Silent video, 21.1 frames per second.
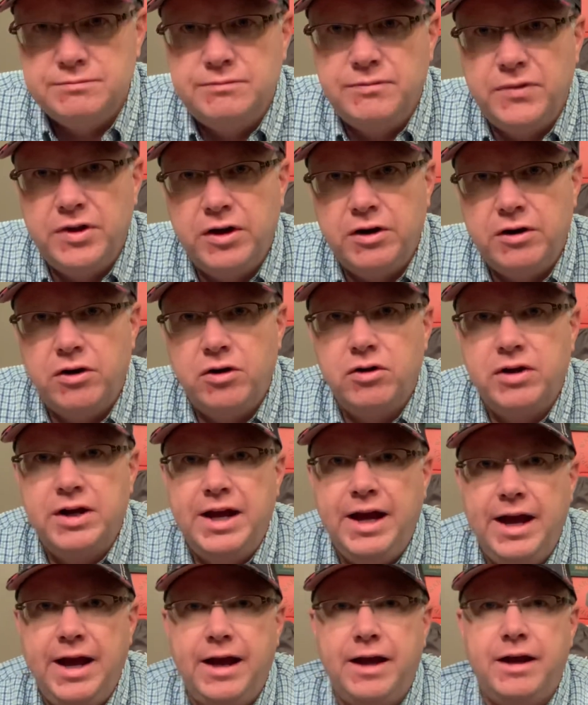they're
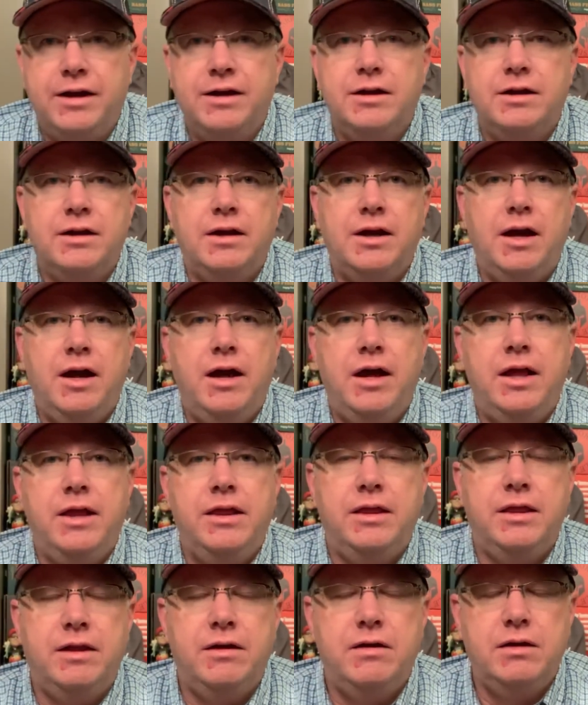okay.
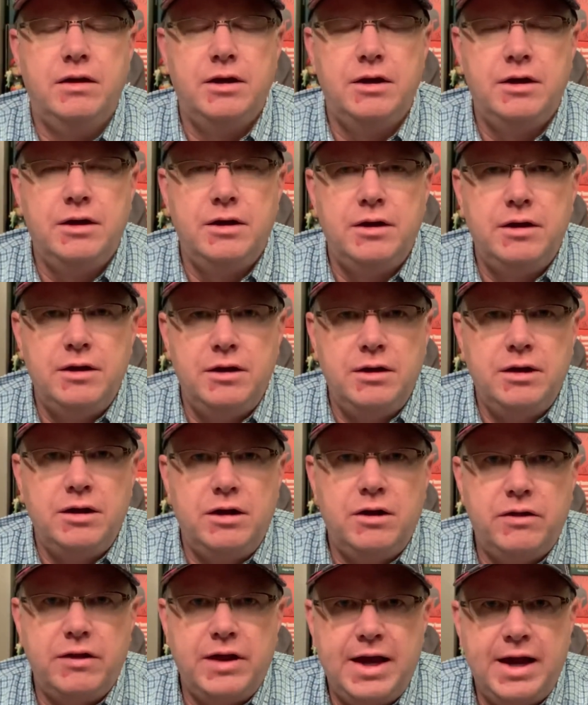They
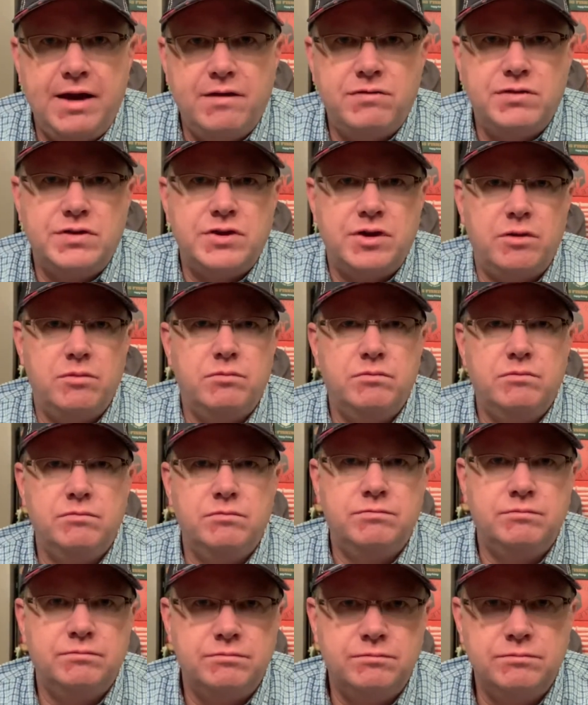have some
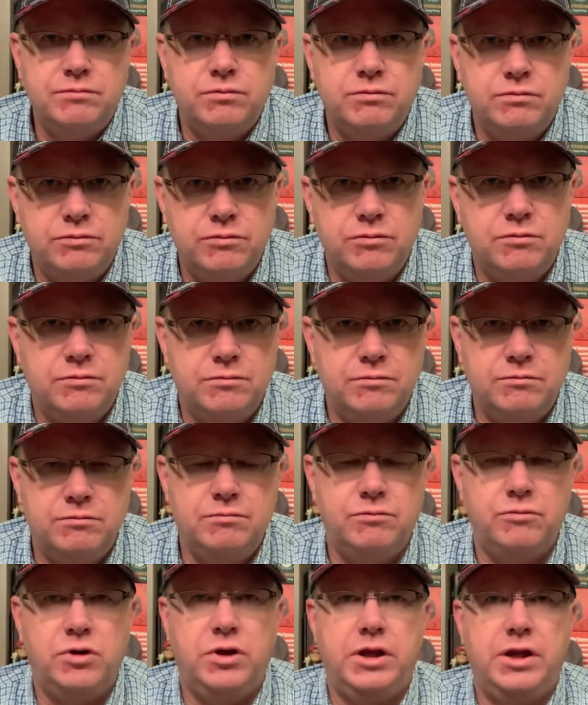
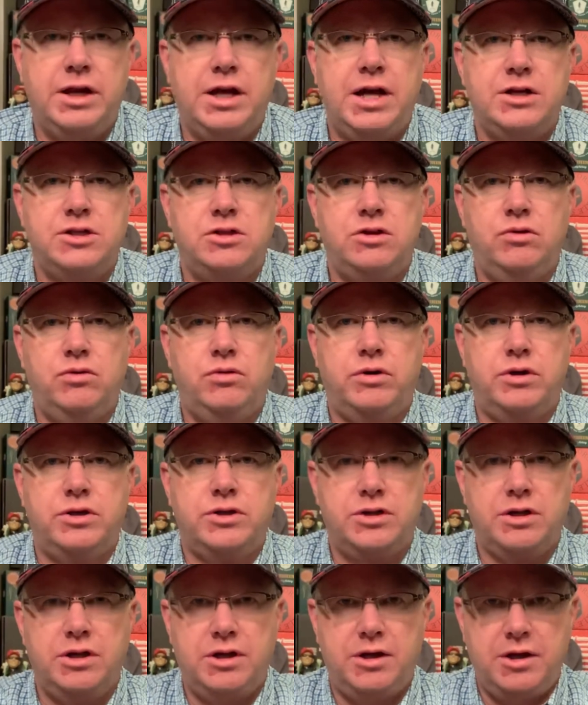really nice
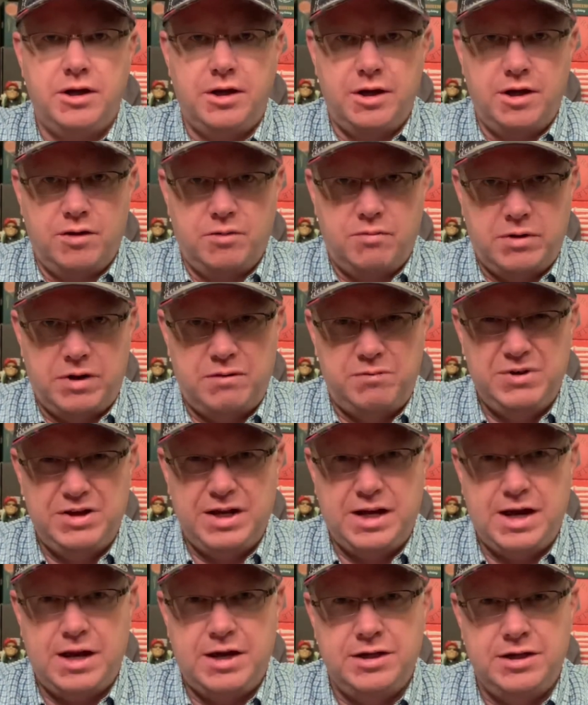lures, but I've been
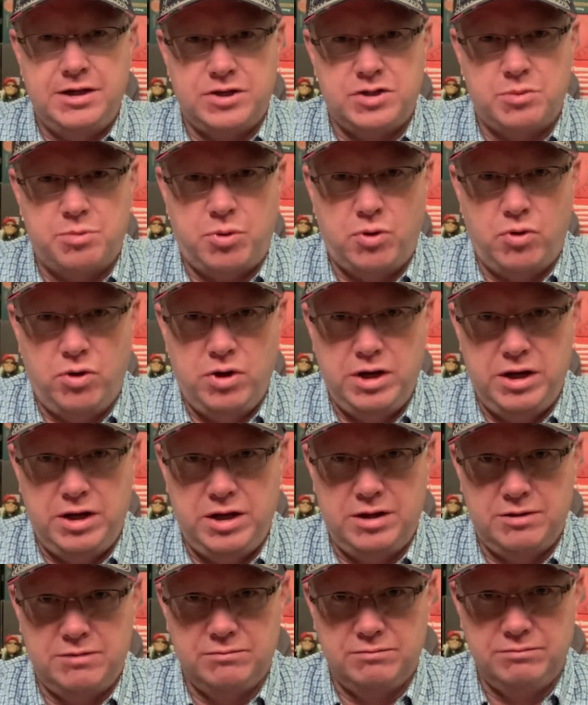kind of
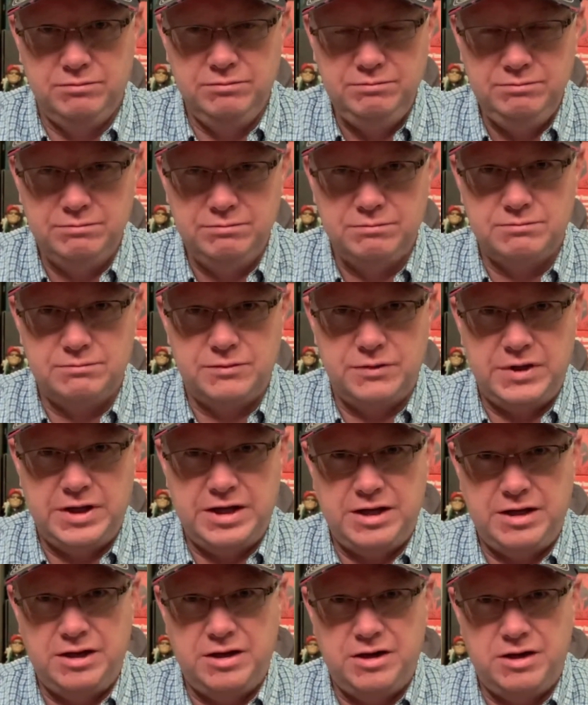disappointed
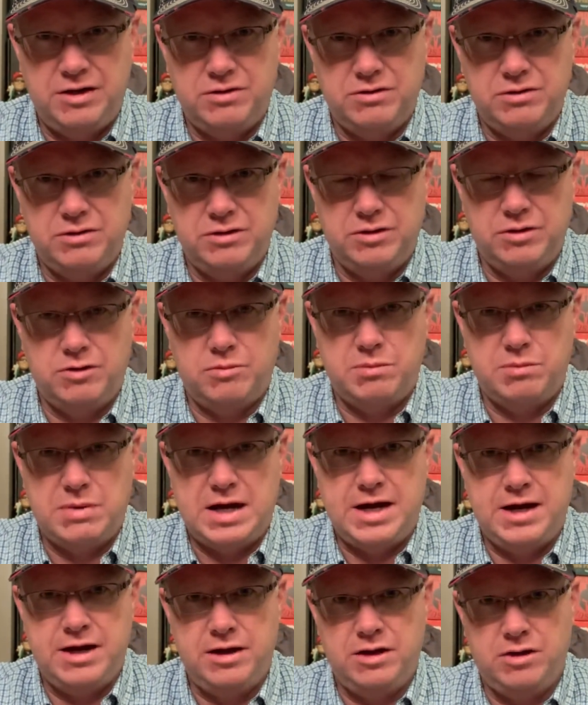that, you know, you'll
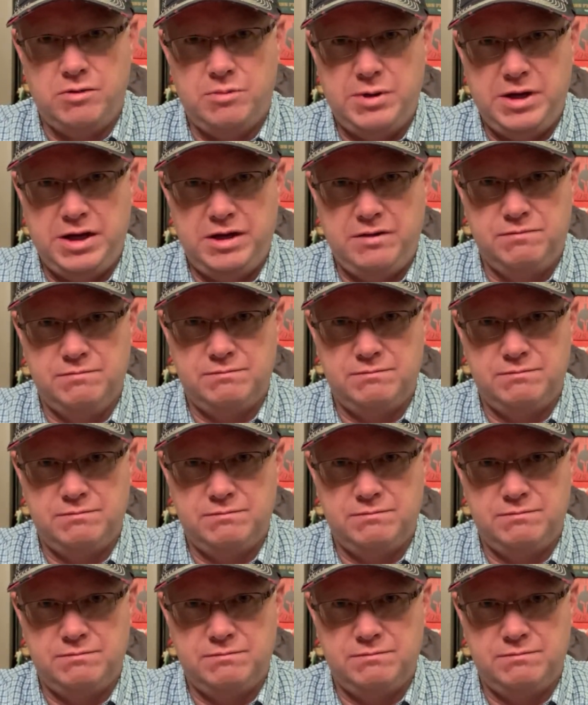pay